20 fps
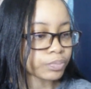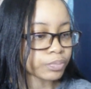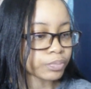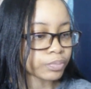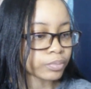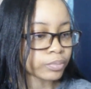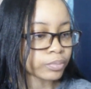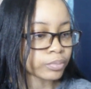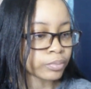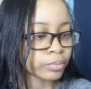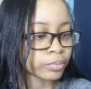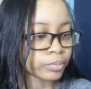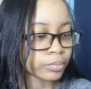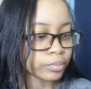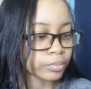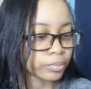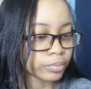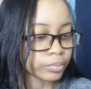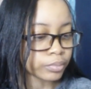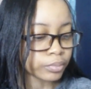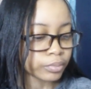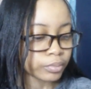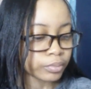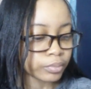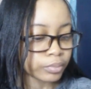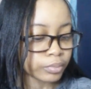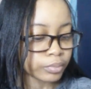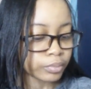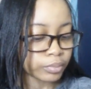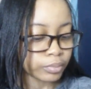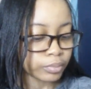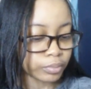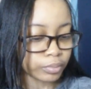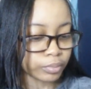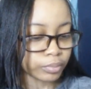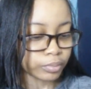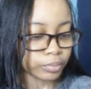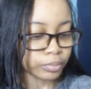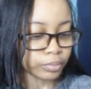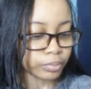
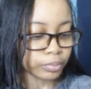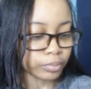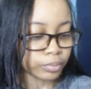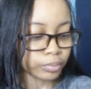Nothing is said.